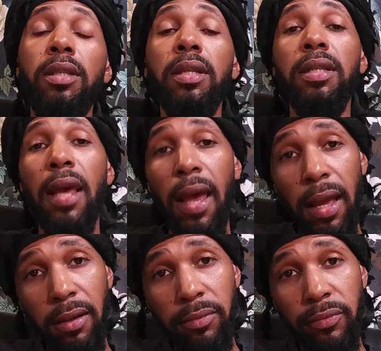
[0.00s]

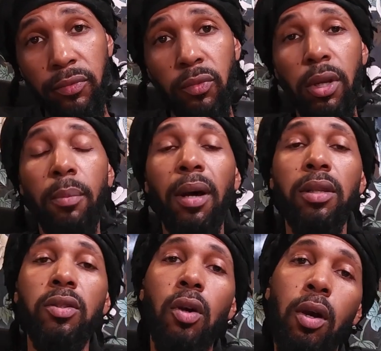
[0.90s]
Today, we're
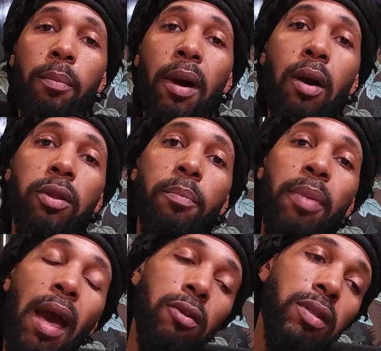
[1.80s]
about to talk about the
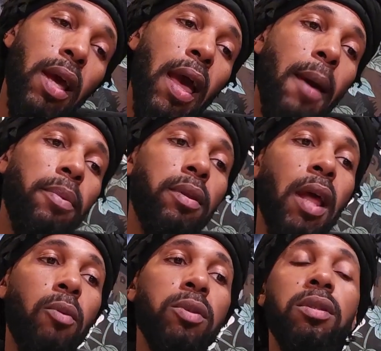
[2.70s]
battles that
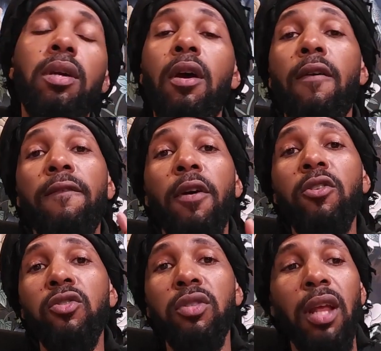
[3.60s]
happened. That was
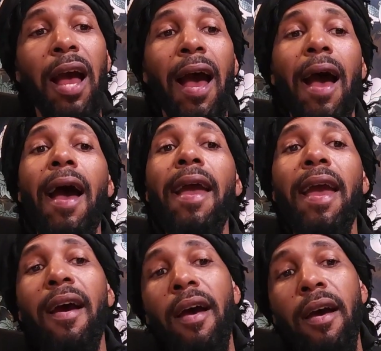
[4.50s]
first, I
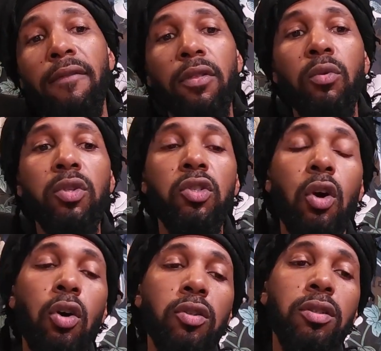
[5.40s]
have the
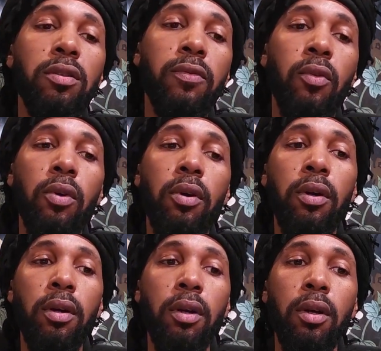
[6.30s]
results
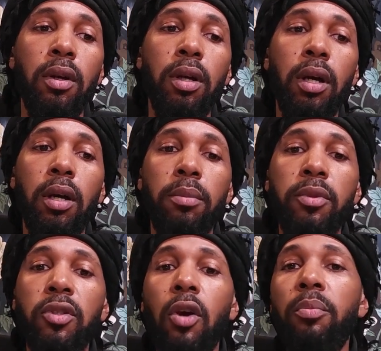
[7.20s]
for
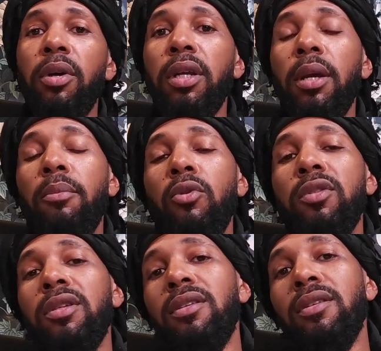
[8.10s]
um, Sir Boogie and
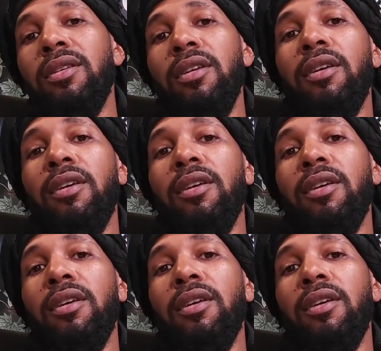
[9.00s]
Musa,